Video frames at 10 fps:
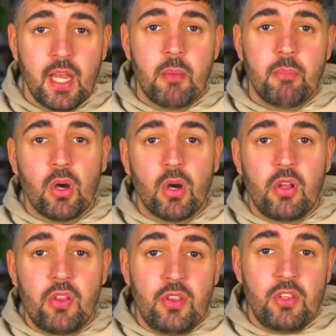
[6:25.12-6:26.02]
but
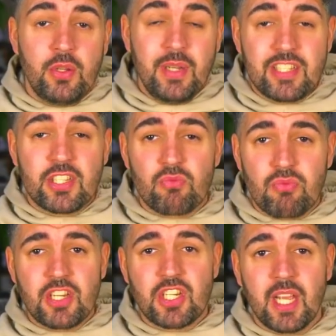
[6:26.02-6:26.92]
you need to
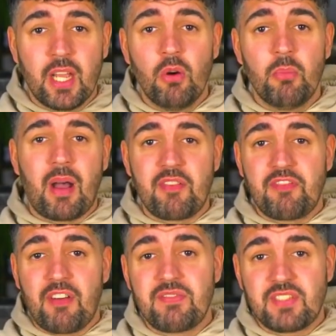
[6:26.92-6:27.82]
ratchet it up by
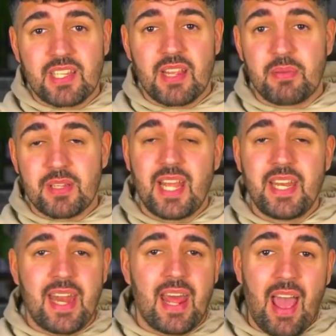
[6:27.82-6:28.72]
5 to
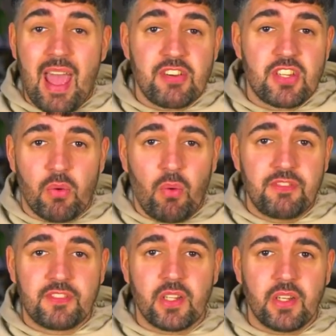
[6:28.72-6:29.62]
10% every so
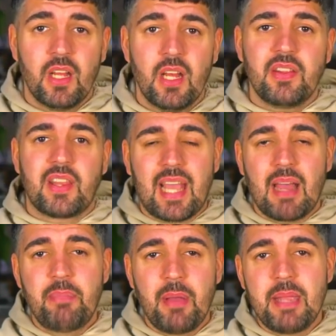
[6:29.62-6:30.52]
often. The
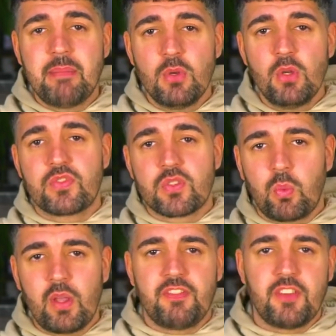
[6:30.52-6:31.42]
campaign moves
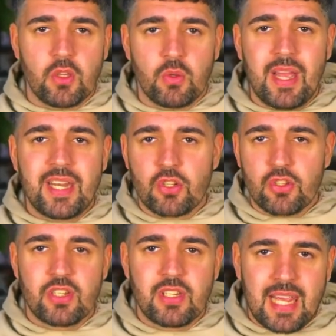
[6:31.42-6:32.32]
with you. It
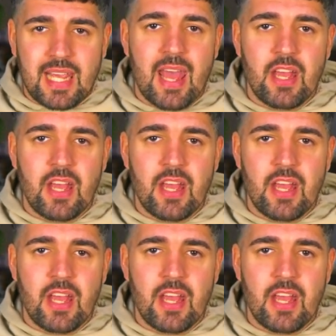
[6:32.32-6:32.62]
doesn't get